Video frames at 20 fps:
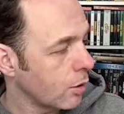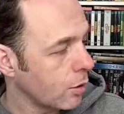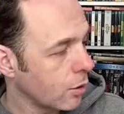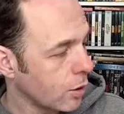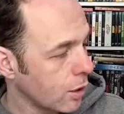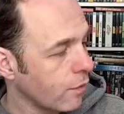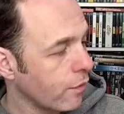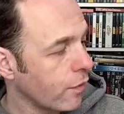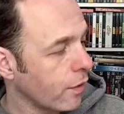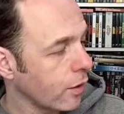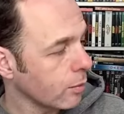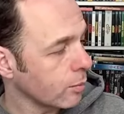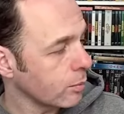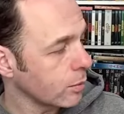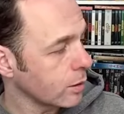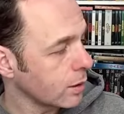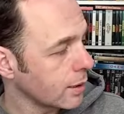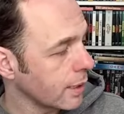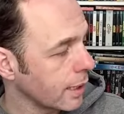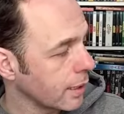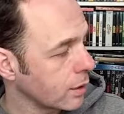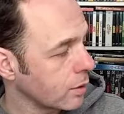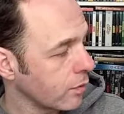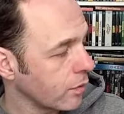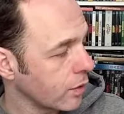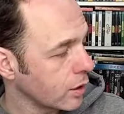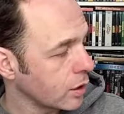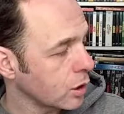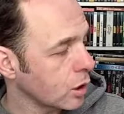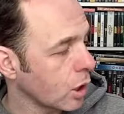Three films, Night
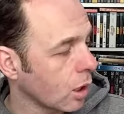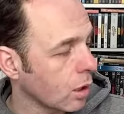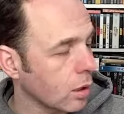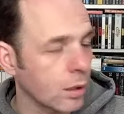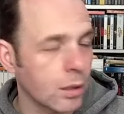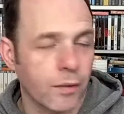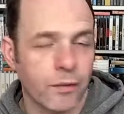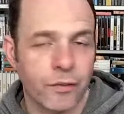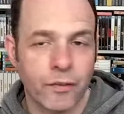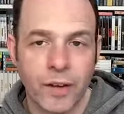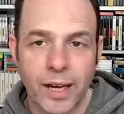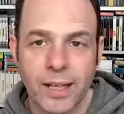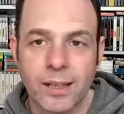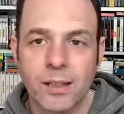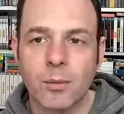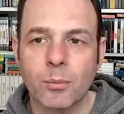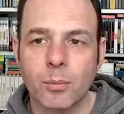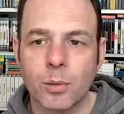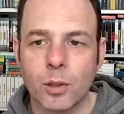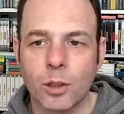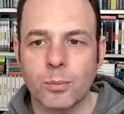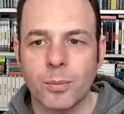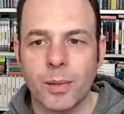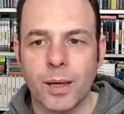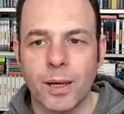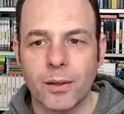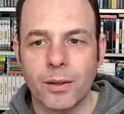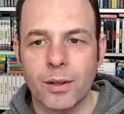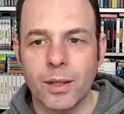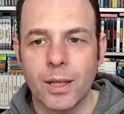of the Skull, Violent
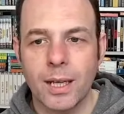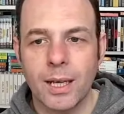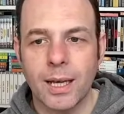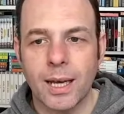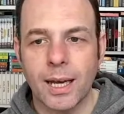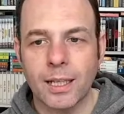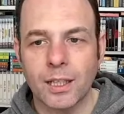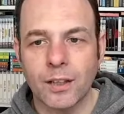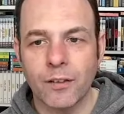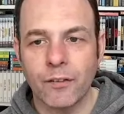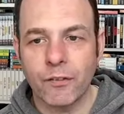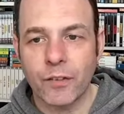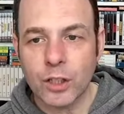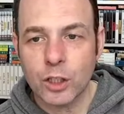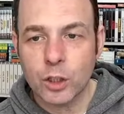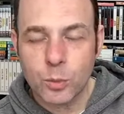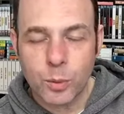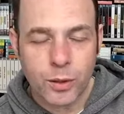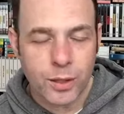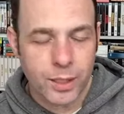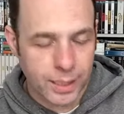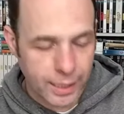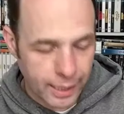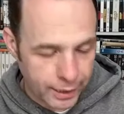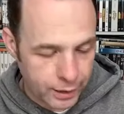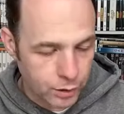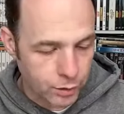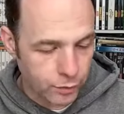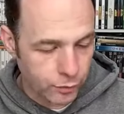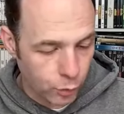Bloodbath, and The Fish with the
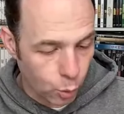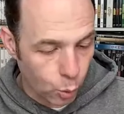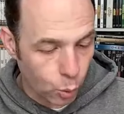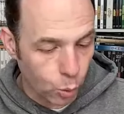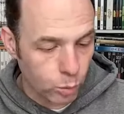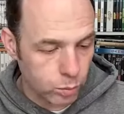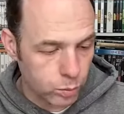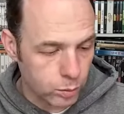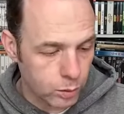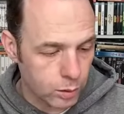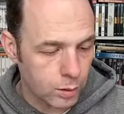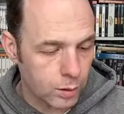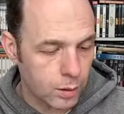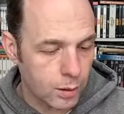Eyes of Gold.